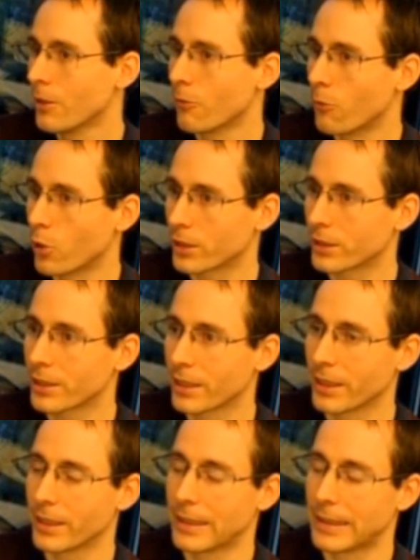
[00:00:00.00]
One
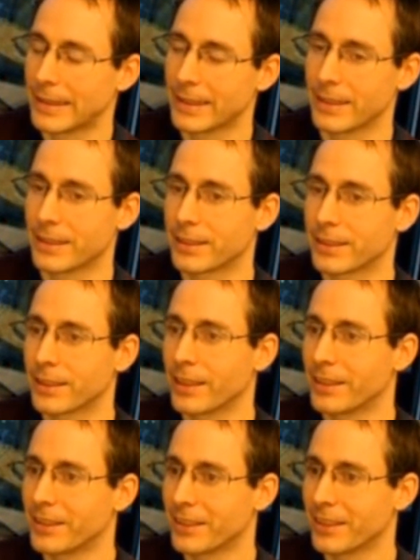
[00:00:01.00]
thing is
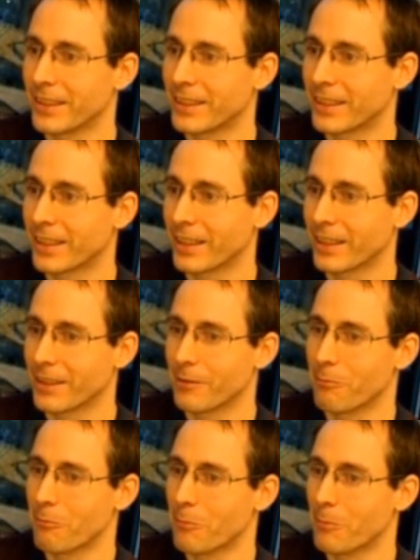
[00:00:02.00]
that they
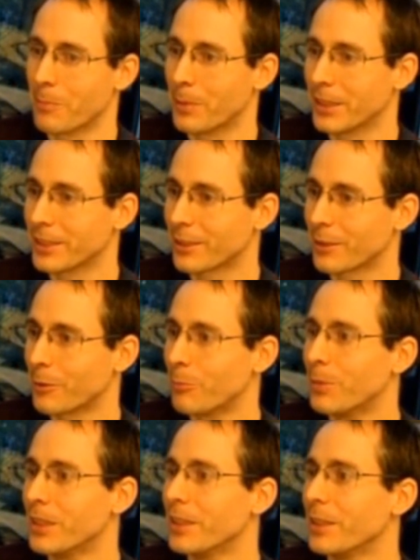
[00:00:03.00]
can basically
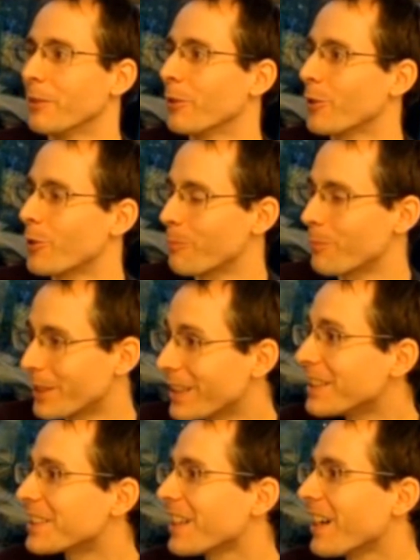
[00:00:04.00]
be
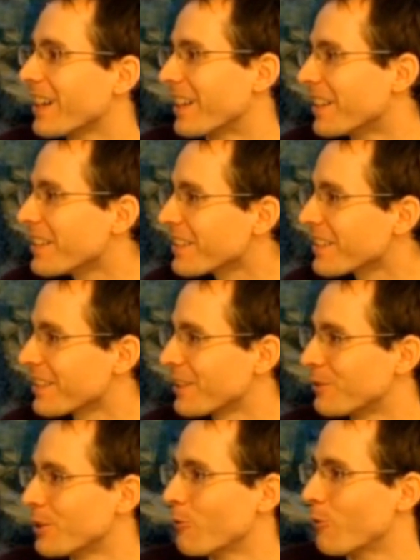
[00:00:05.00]
completely silent
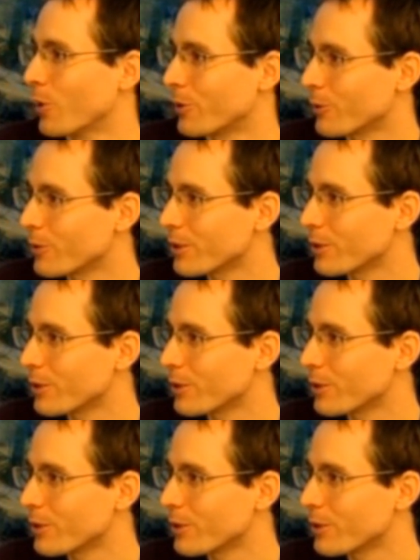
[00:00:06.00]
if they want to.